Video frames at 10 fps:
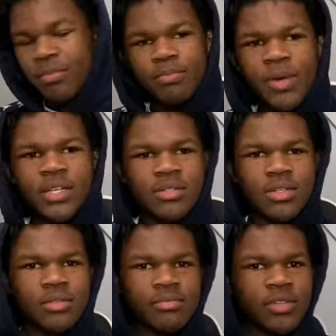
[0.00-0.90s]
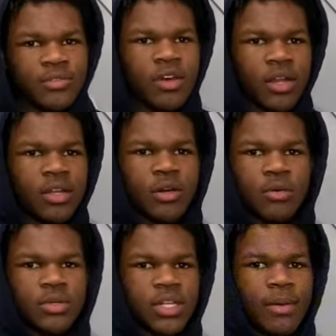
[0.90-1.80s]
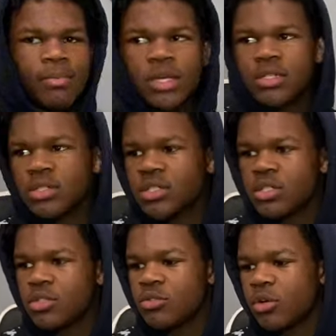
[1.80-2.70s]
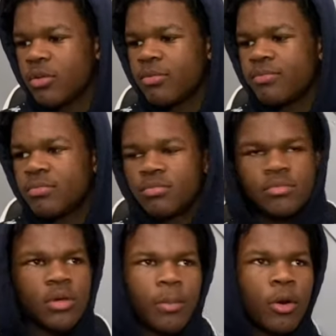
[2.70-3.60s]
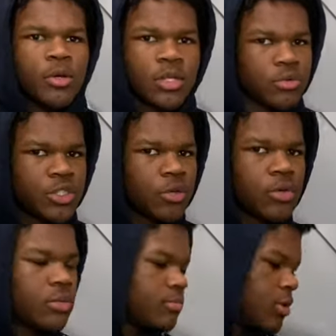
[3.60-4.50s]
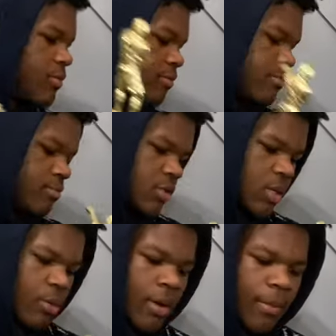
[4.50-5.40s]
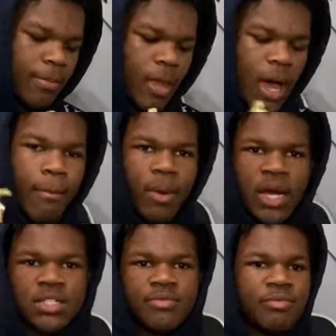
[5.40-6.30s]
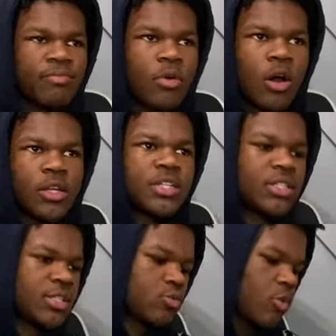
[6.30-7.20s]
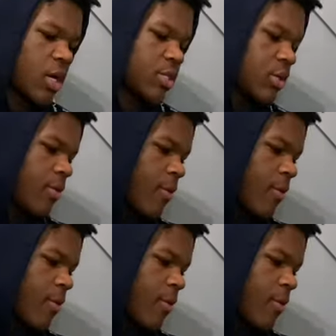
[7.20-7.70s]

basically, if y'all didn't know what that means, it's just, you know, your opponent don't show up if some of my non-boxing audiences is watching.